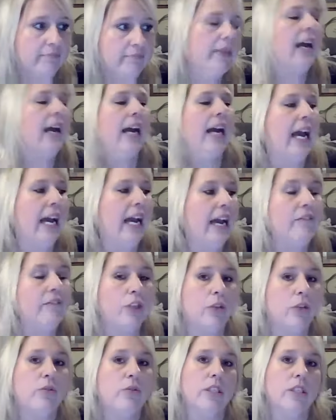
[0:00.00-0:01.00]
I have
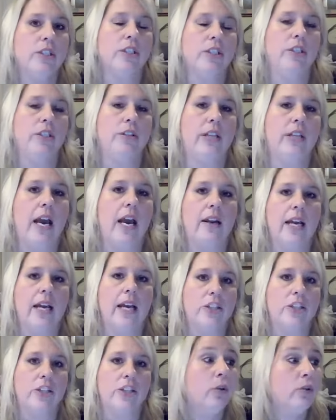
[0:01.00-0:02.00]
chosen to do that. I
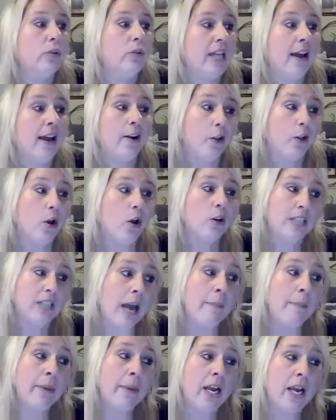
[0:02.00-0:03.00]
chose that a long
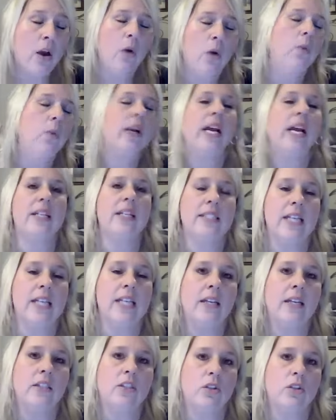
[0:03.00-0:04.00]
time ago when I
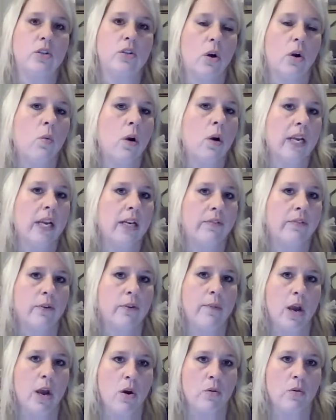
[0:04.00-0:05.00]
decided to start working
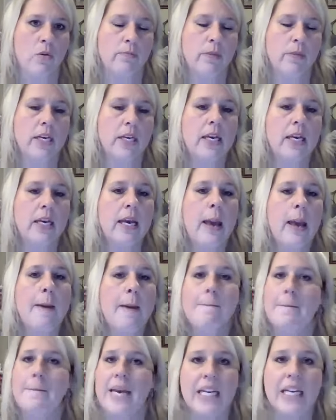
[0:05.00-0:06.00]
from home.
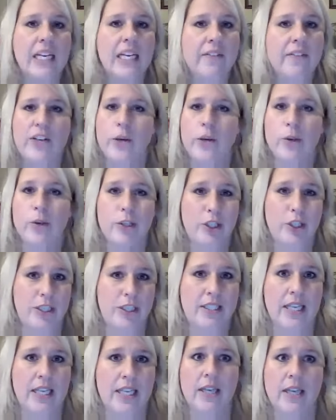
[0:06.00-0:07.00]
Many of you are
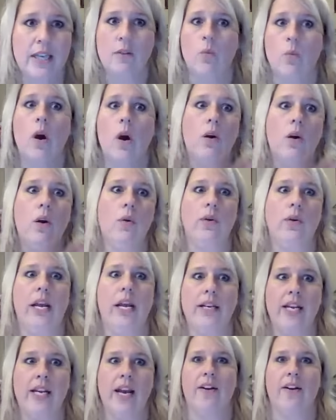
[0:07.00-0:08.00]
just saying, whoa,
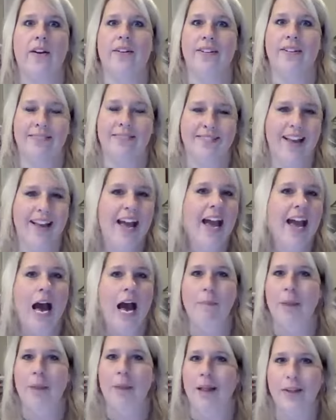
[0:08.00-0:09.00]
Danielle,
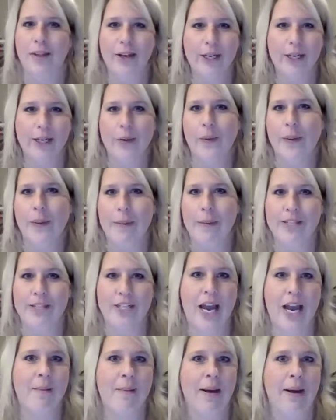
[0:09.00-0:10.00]
I'm not looking to quit my
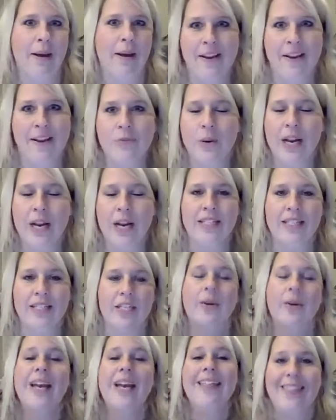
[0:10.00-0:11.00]
job. I love what I
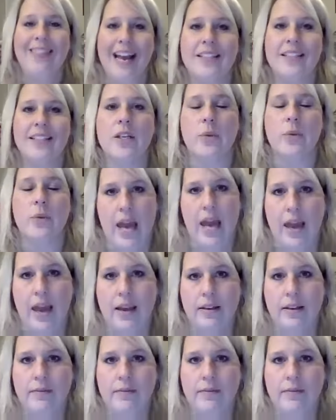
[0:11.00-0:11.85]
do. And that's okay.